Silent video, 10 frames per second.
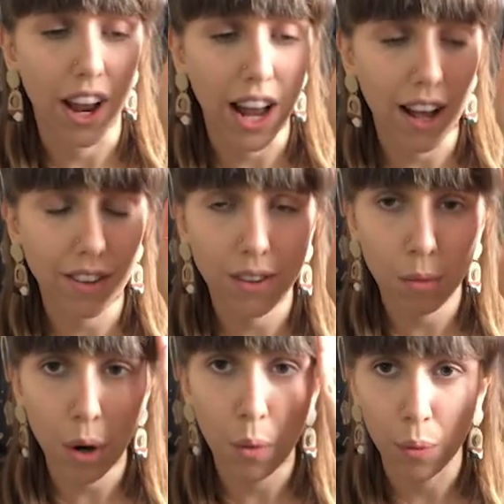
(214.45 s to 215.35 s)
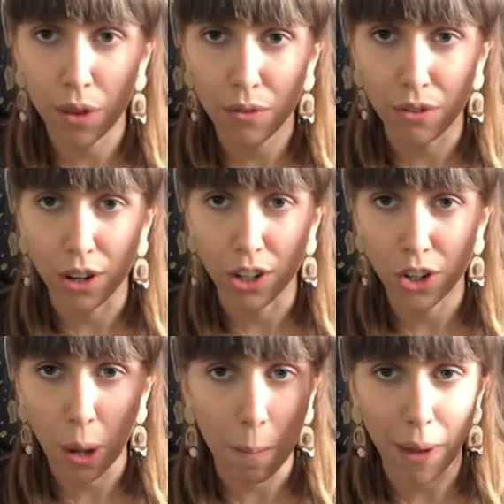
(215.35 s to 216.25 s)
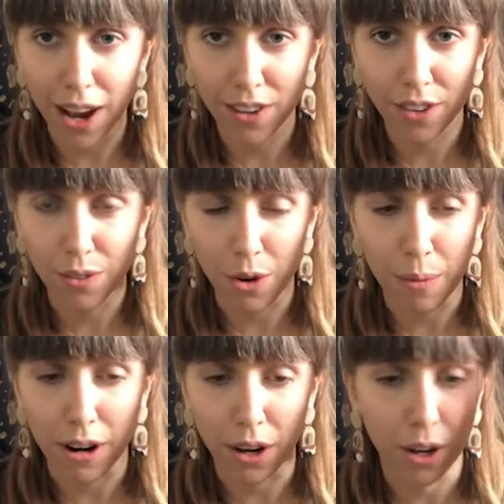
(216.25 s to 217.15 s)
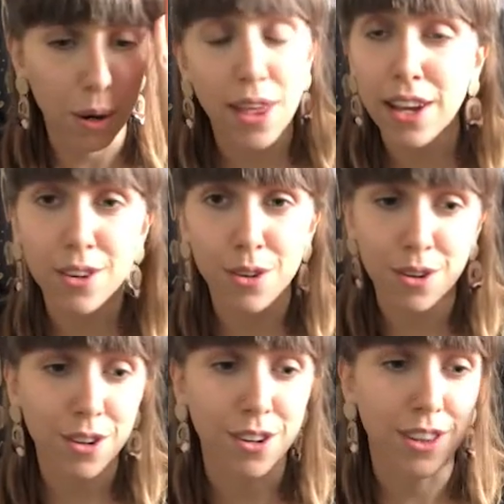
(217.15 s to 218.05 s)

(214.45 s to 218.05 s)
And as someone with a fringe, bangs if you're American, they are not good.